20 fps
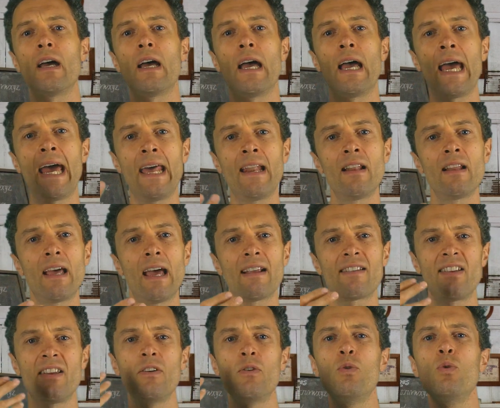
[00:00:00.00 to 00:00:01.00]
handle.
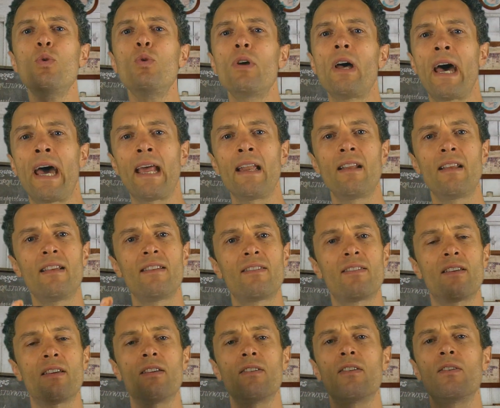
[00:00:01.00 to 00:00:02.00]
Actually, ud og handle is,
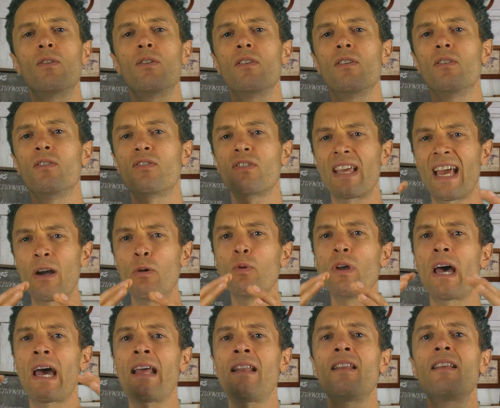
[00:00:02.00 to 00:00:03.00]
skal ud
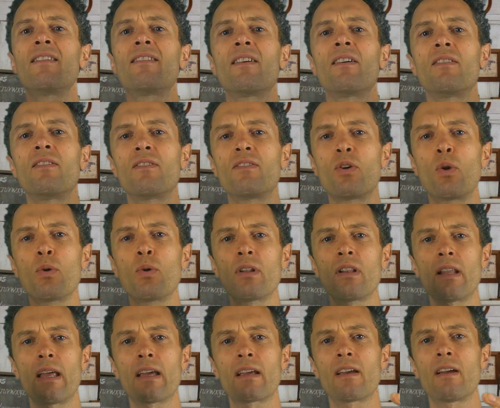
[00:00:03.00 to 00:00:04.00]
og handle is a
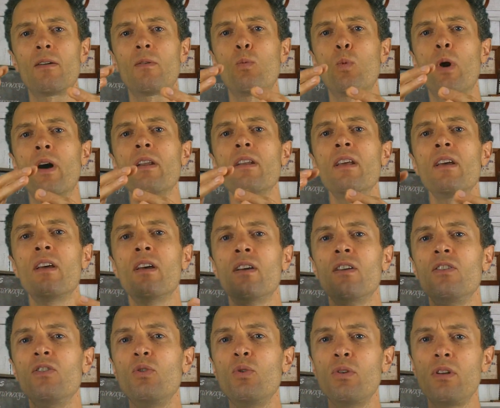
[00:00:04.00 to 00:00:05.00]
total like a one
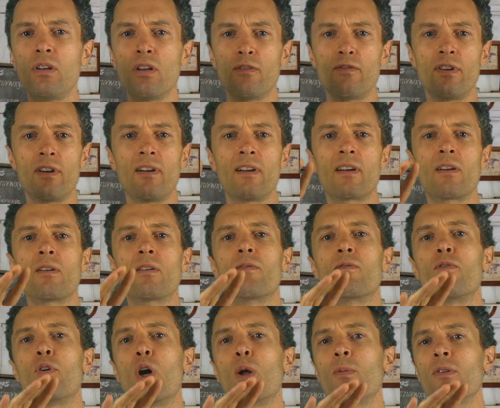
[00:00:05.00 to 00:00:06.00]
unit of a
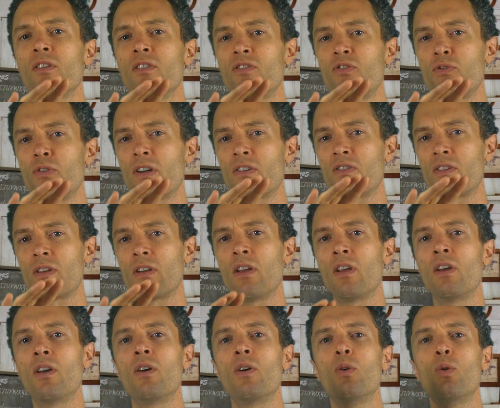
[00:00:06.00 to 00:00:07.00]
verbal construction.
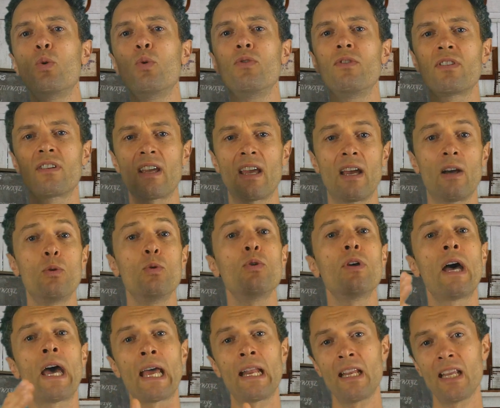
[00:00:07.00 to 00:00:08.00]
Hun skal ud
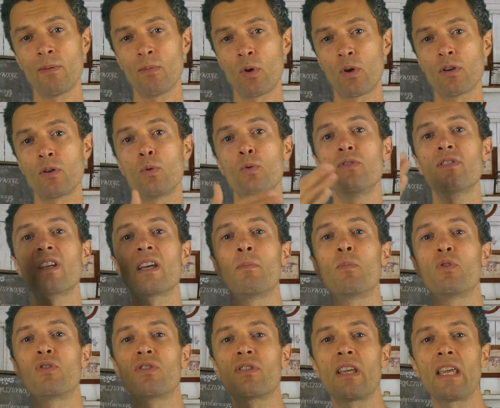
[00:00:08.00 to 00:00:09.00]
og handle i morgen. Hun skal
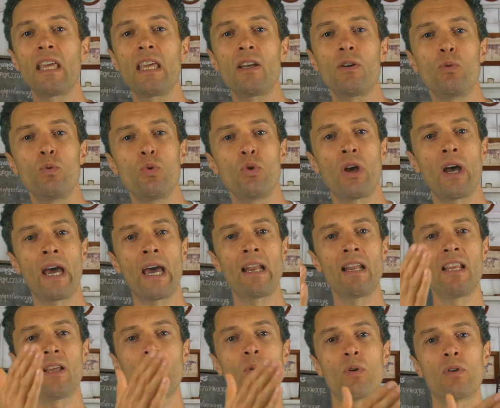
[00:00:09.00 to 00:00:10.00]
måske ud og
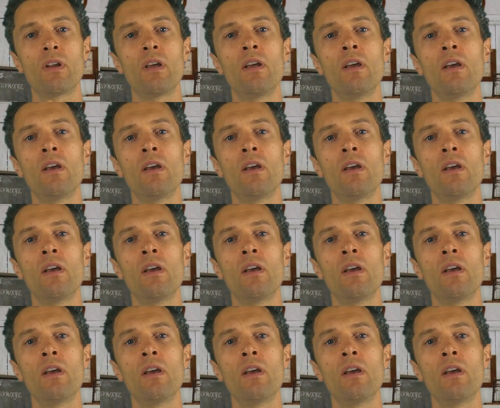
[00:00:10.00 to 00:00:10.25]
handle i morgen.